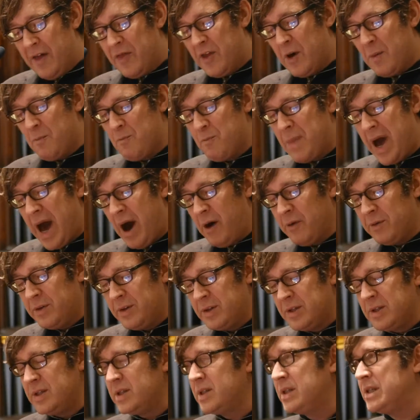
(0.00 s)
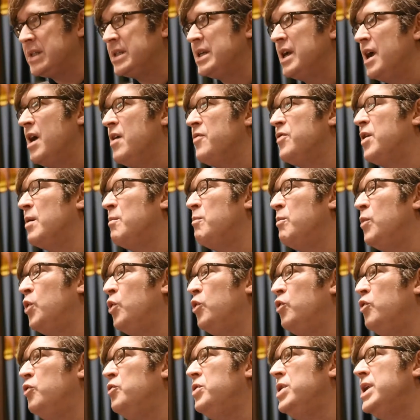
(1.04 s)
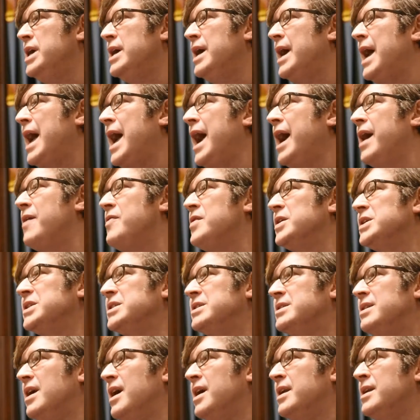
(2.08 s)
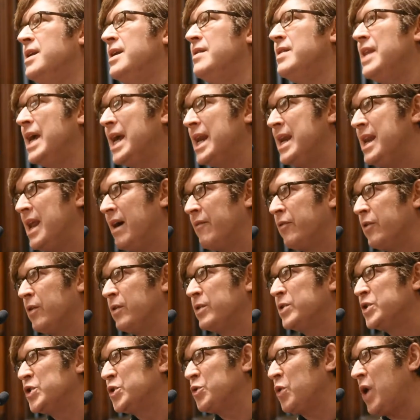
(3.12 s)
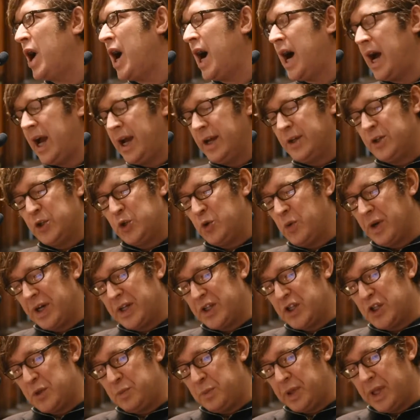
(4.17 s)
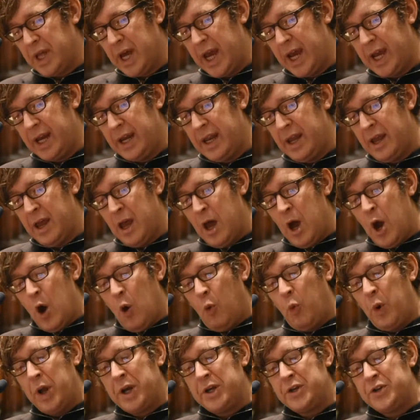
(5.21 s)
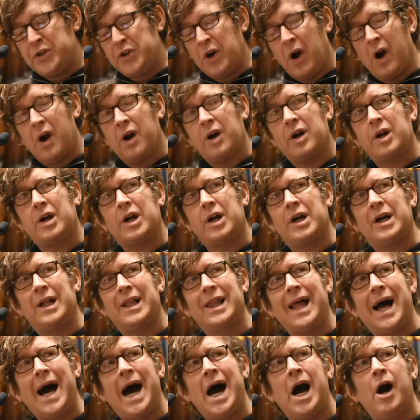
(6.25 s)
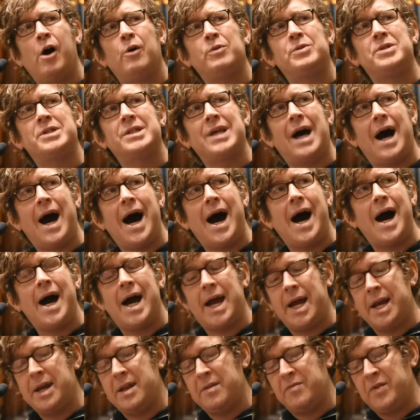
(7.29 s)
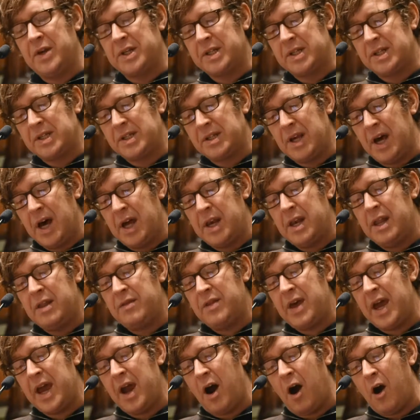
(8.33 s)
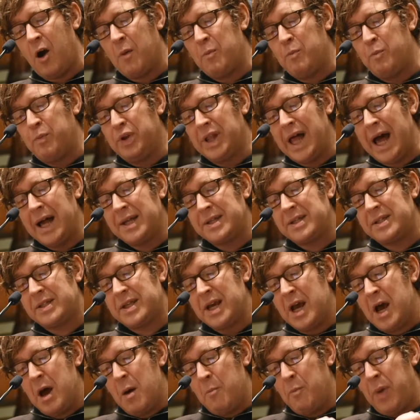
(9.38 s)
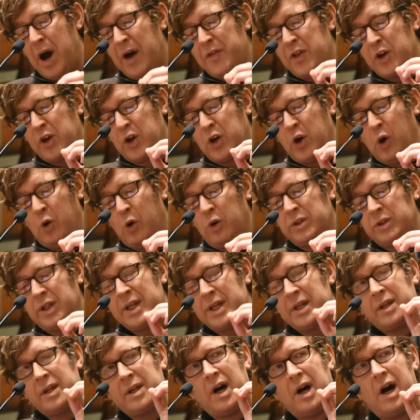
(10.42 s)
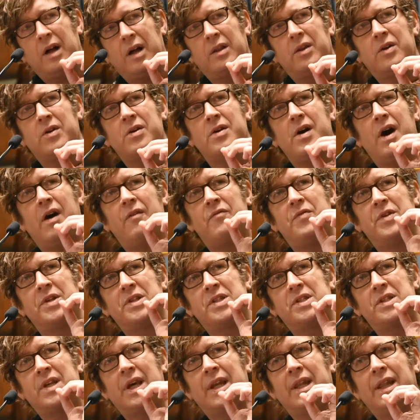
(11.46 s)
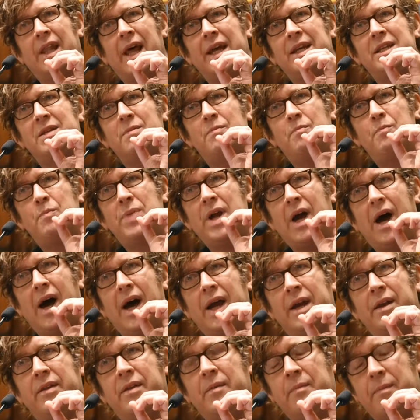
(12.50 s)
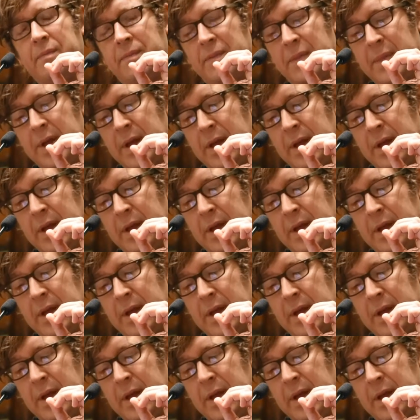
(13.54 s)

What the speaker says: The mountains, the moon, and the sun, they never try to explain. When dark clouds hide the sun, they are blessed by the golden color of the sunlight behind them.